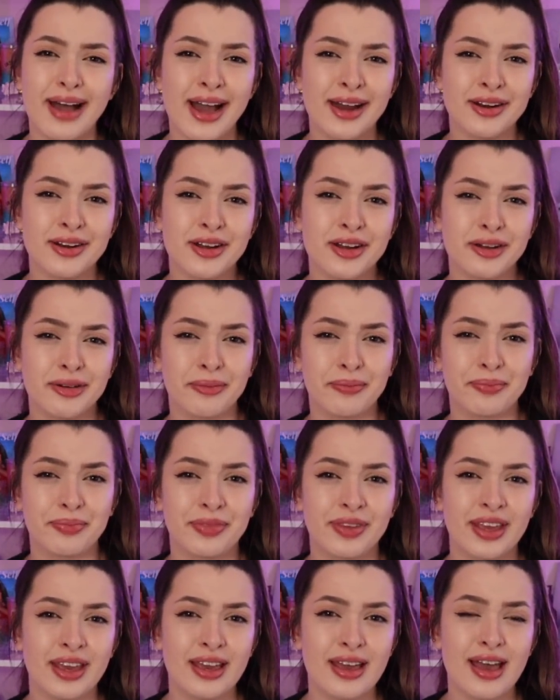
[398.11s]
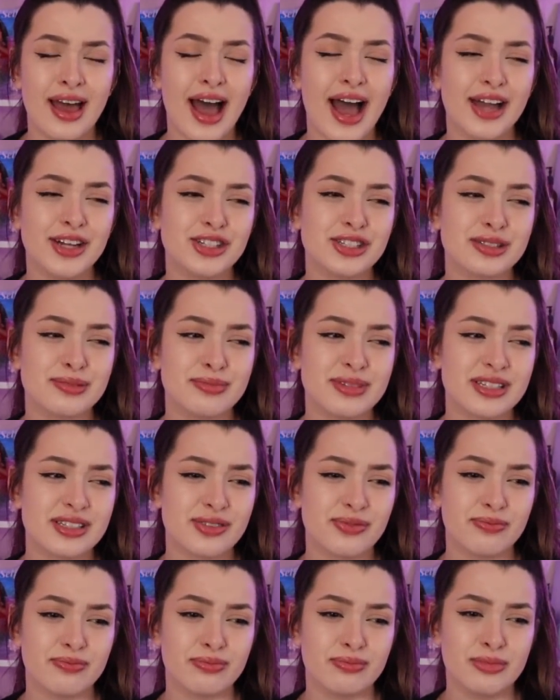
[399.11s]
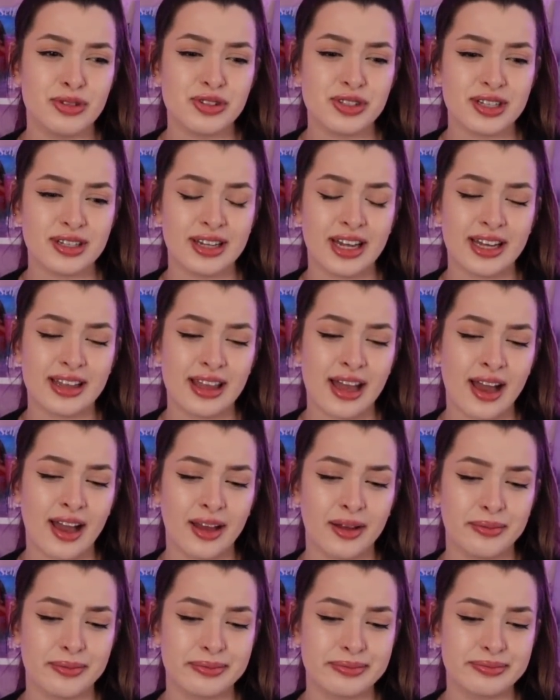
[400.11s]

I don't know. I just miss music like that.